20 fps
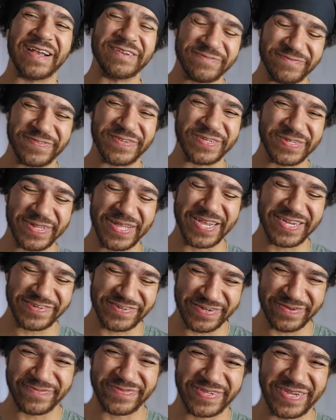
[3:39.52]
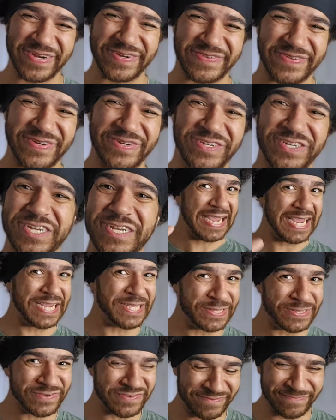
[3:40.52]
feel like jump scares are cheap.
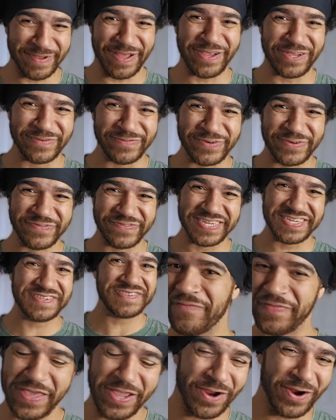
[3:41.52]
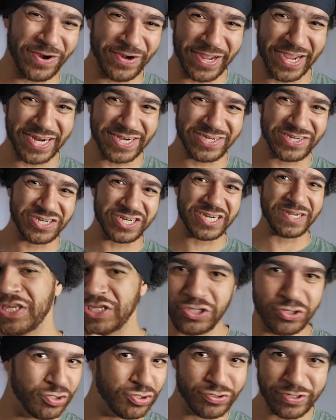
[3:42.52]
In the Smile movies, they are not cheap.
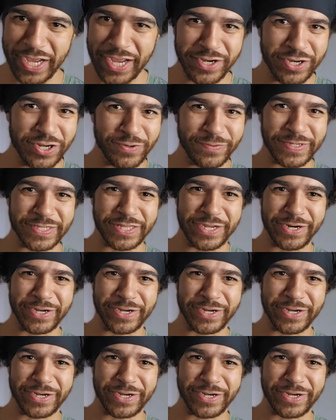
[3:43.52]
You do not know when they're